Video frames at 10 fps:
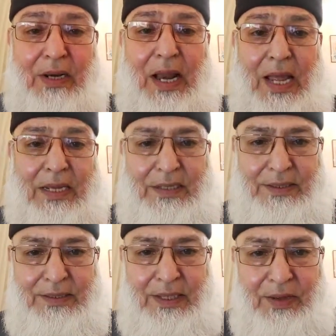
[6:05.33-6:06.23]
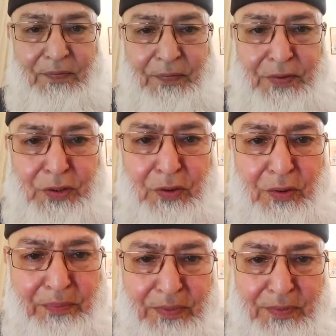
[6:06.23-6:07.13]
Like if
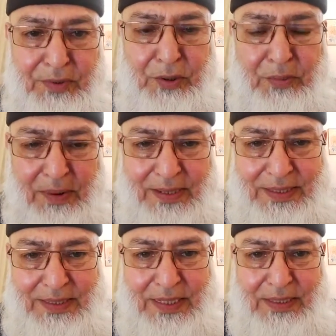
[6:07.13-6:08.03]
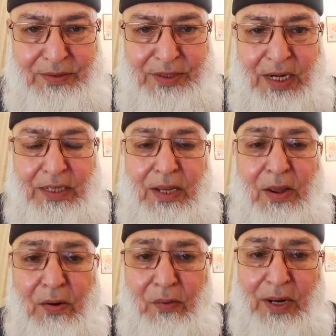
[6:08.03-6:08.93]
two parties in a contract,
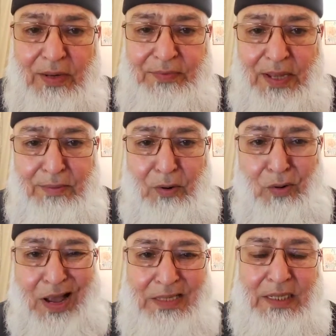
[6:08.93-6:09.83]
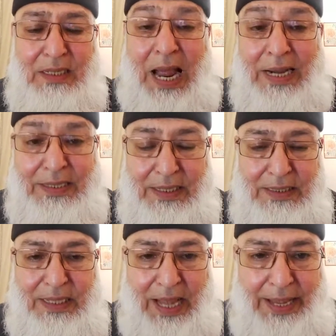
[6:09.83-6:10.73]
one of them who hasn't
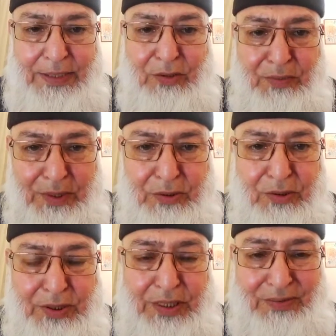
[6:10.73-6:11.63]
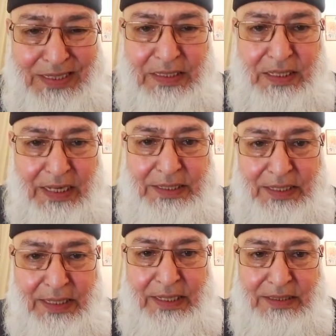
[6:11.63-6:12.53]
attained the age of majority, which is
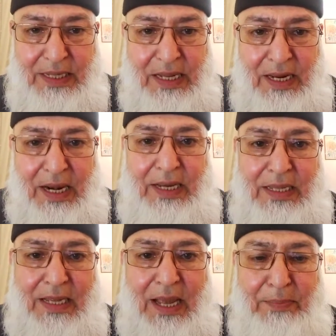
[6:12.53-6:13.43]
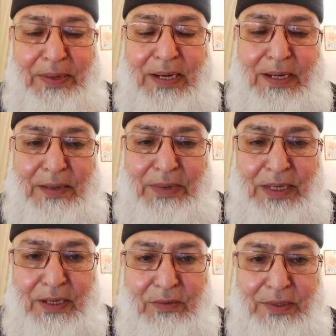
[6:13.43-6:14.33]
18 years, and they apparently
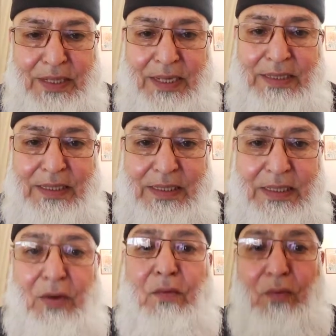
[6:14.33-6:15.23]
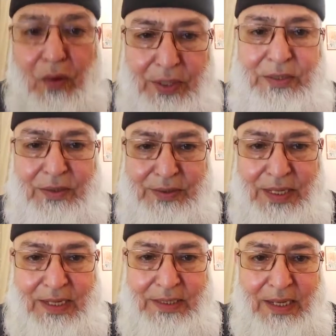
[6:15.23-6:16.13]
make a contract, this is a void
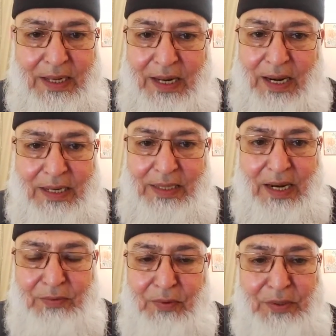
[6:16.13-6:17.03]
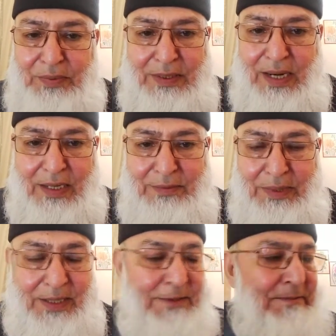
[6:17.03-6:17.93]
contract, and that would not
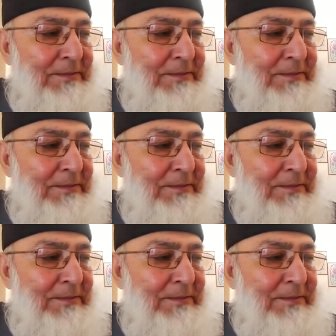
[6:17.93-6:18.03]
be,